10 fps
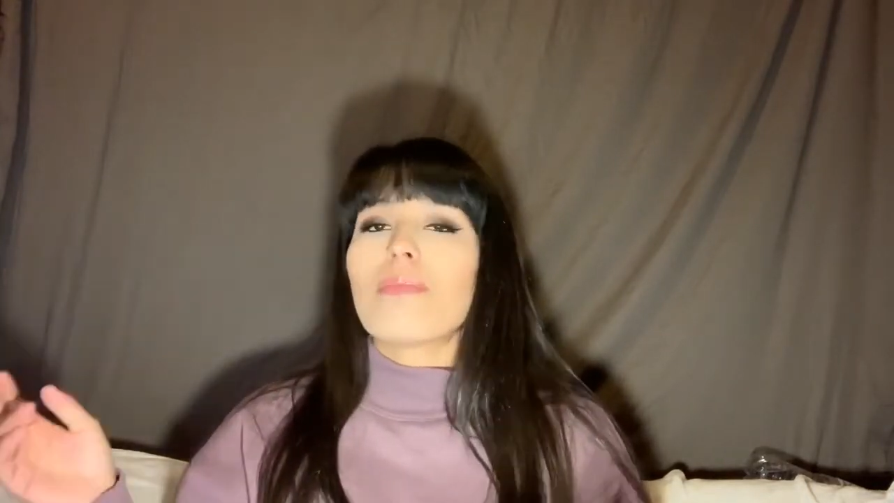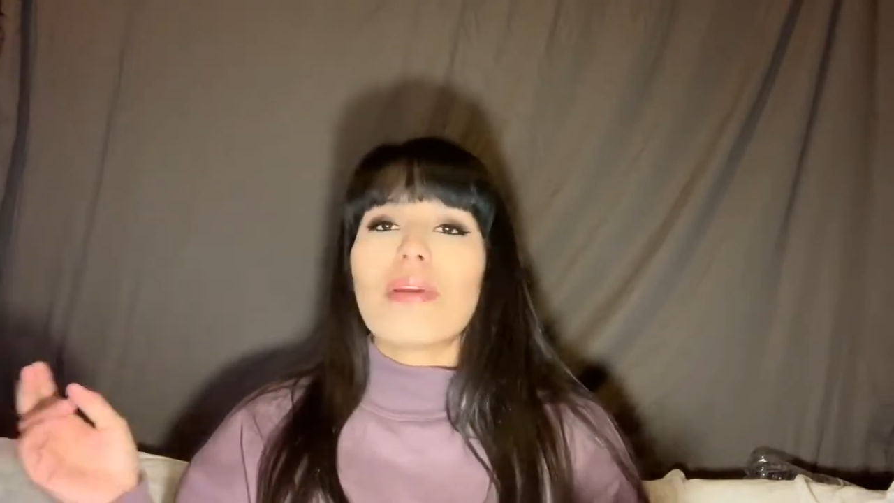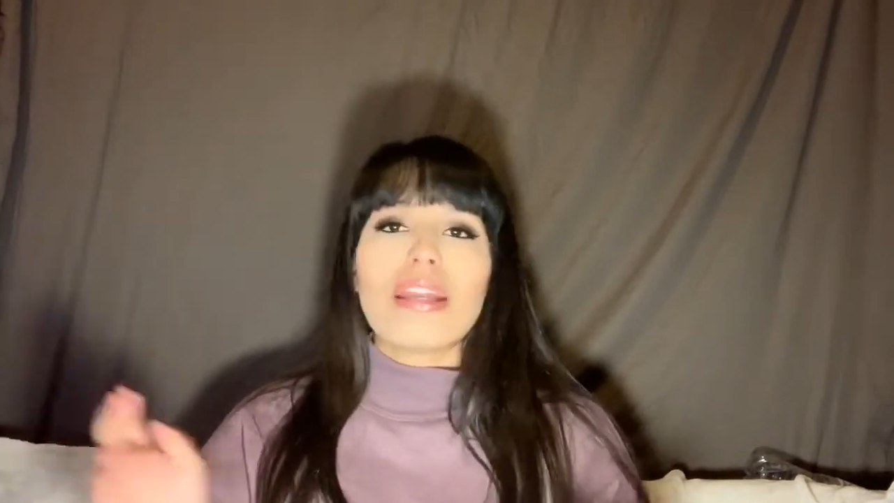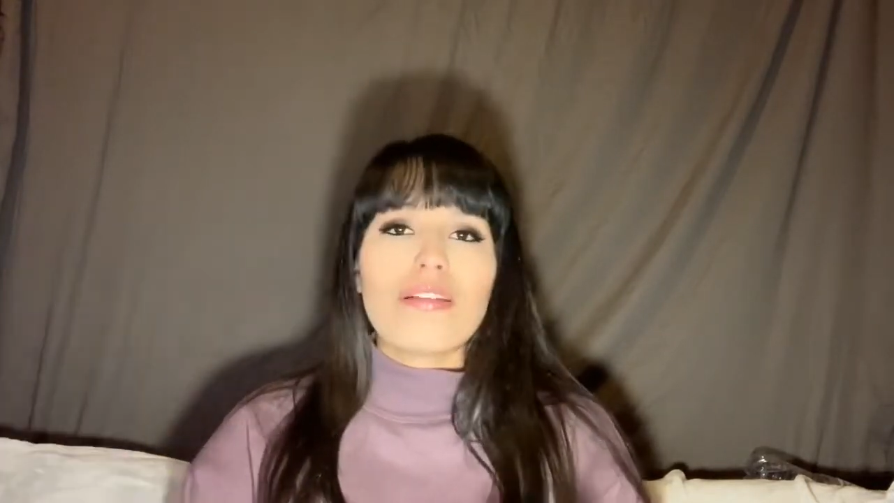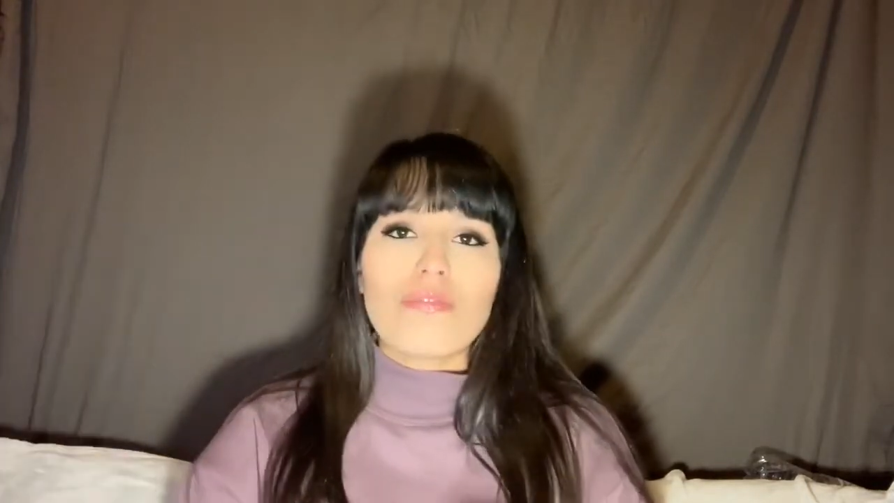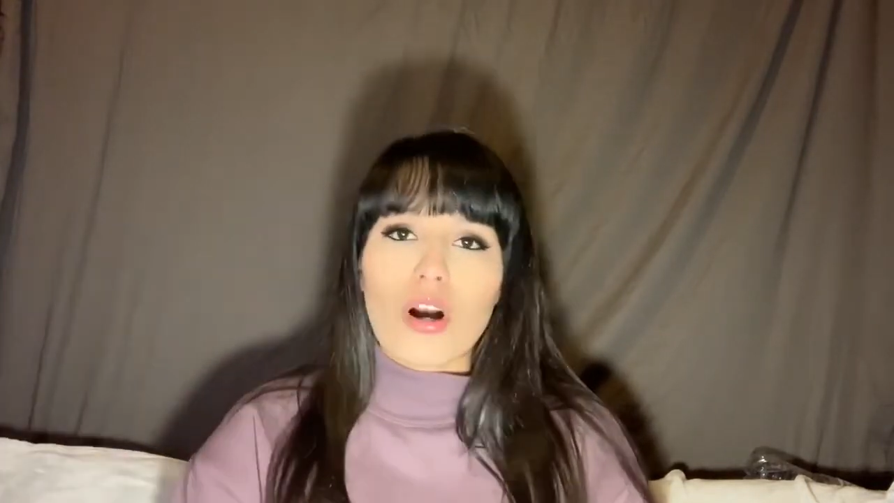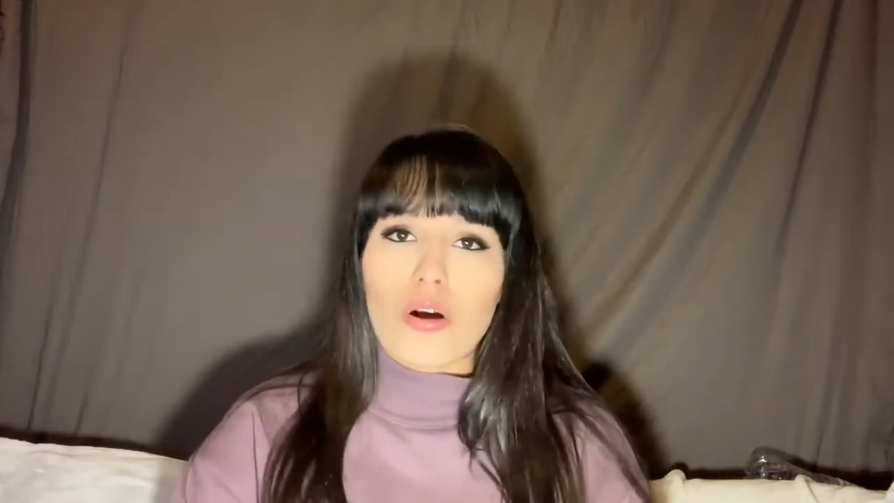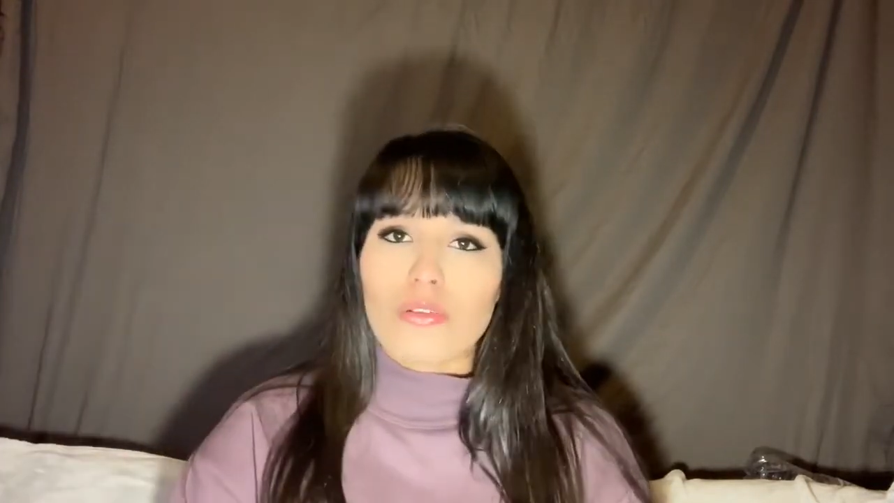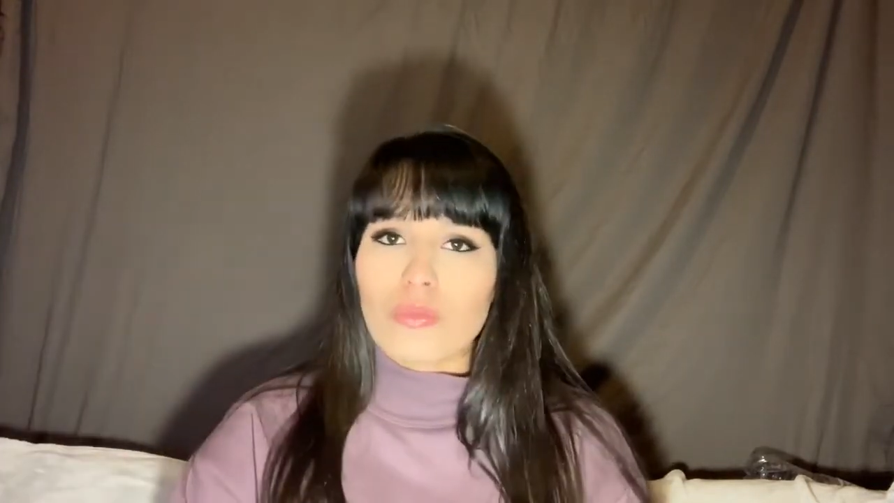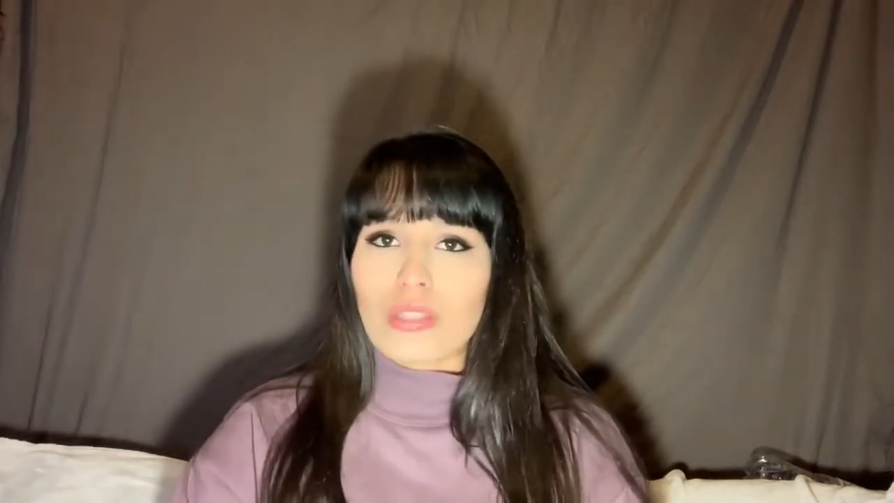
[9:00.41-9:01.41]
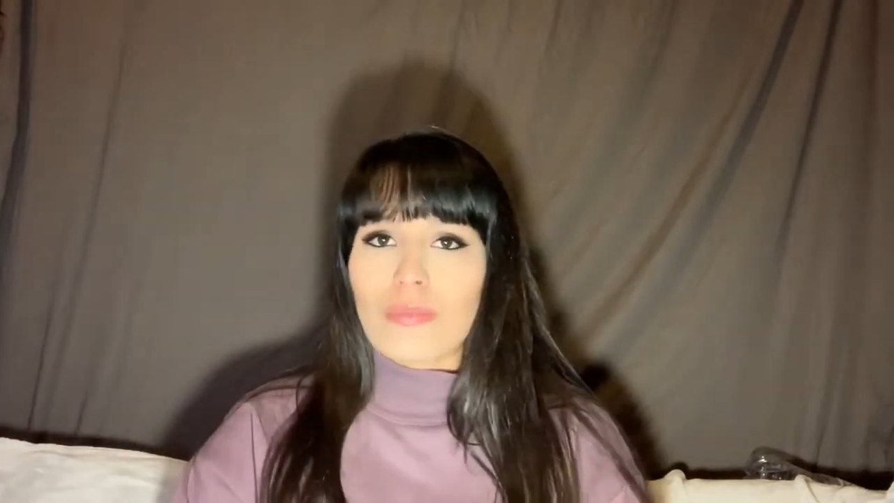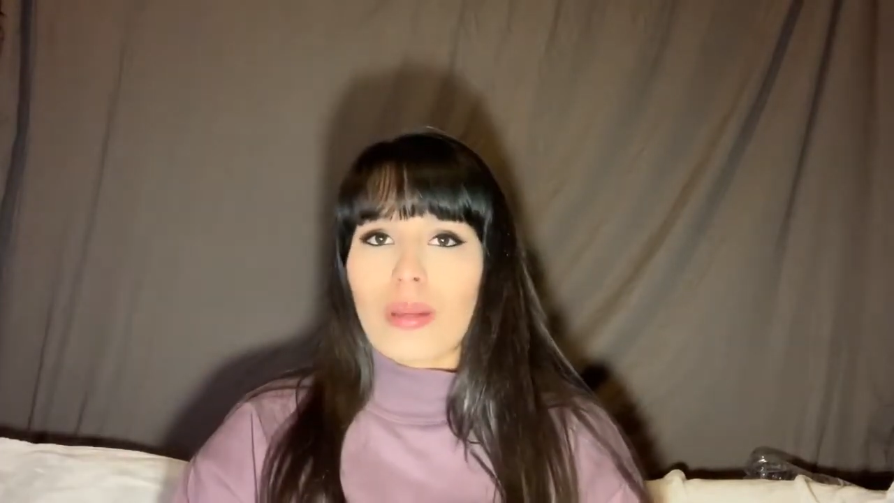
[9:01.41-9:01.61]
being involved with